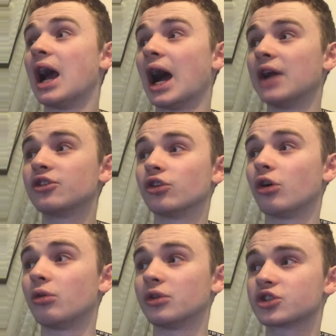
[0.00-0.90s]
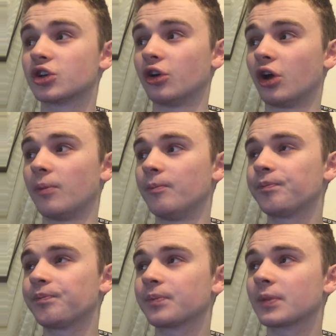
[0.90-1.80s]
I don't know what's gone on,
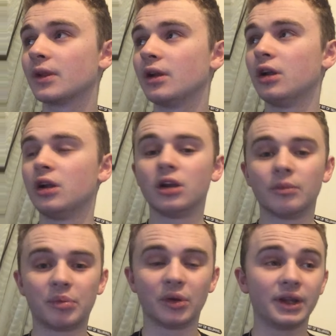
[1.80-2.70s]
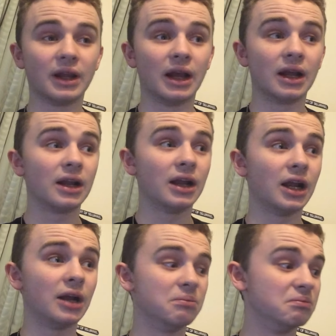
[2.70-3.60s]
but yeah,
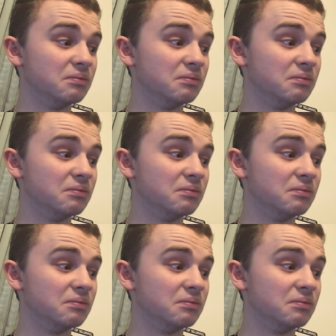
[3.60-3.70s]
they